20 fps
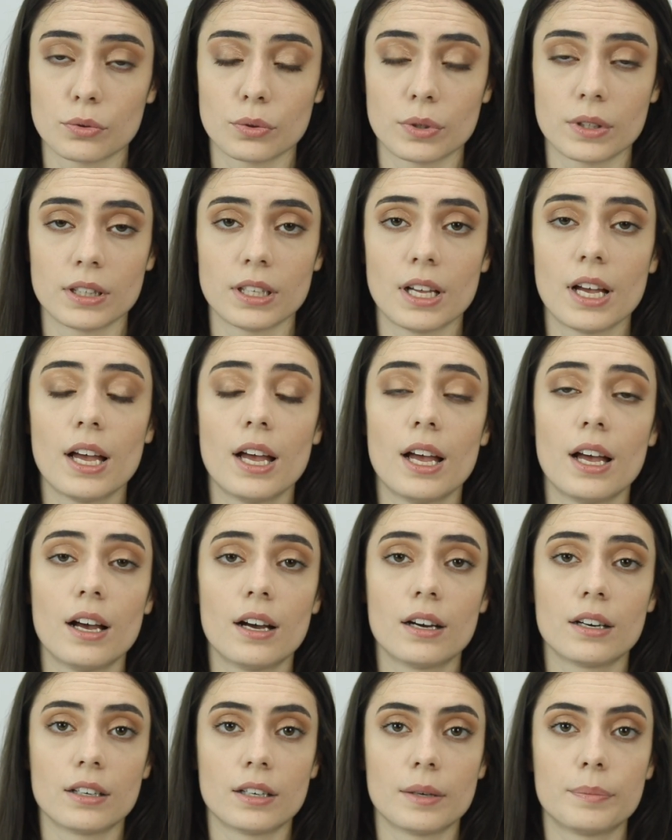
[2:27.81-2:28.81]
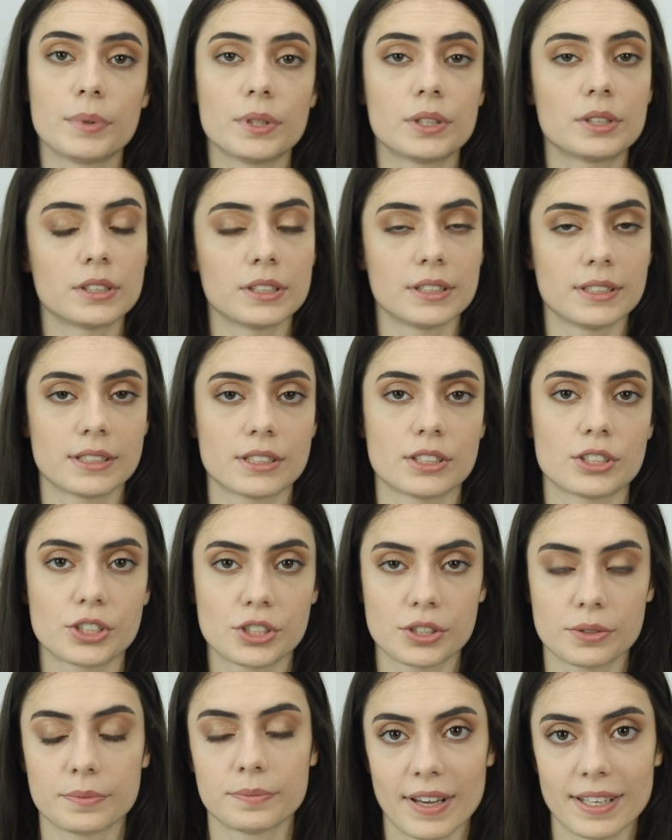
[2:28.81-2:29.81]
You will appear in
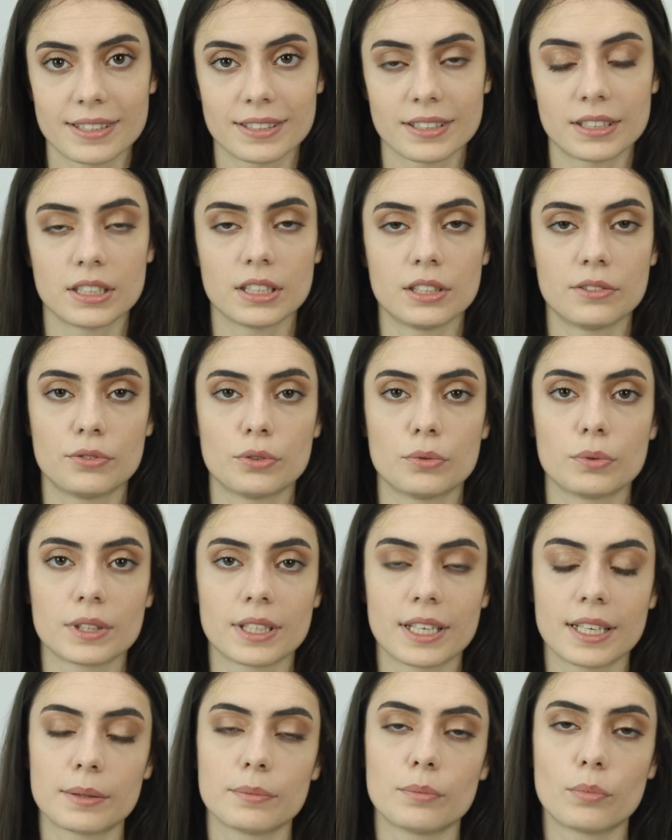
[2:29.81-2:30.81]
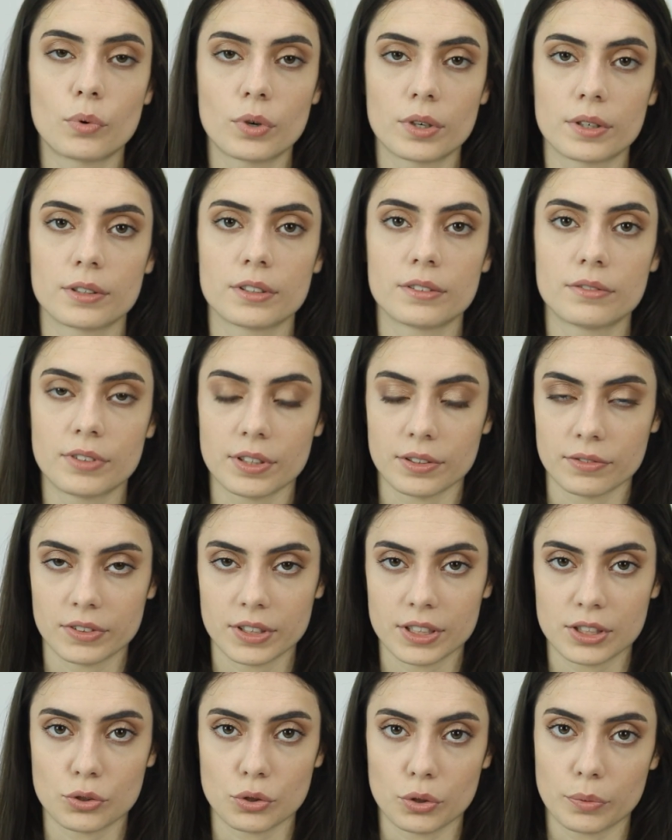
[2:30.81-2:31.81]
search faster if you will get more
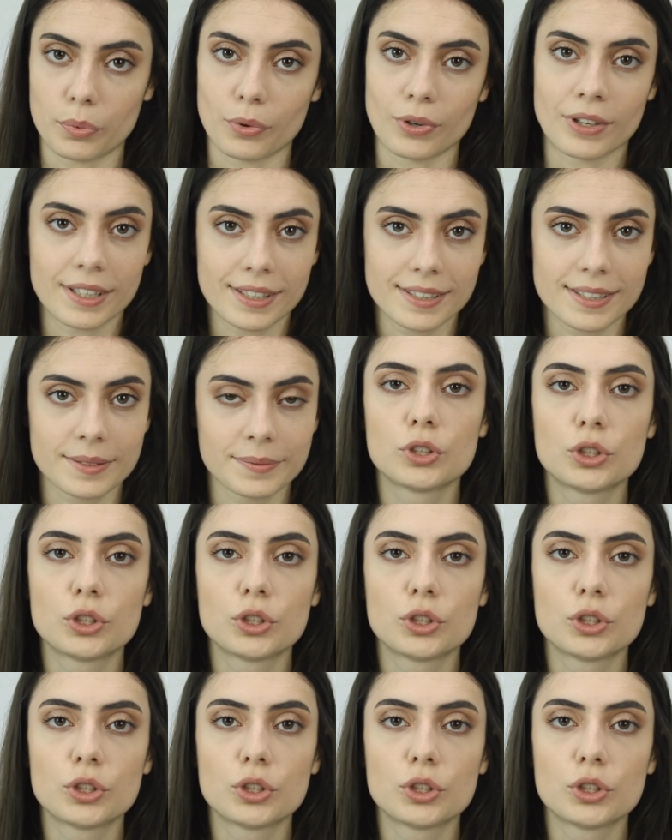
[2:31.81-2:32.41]
favorites to your products.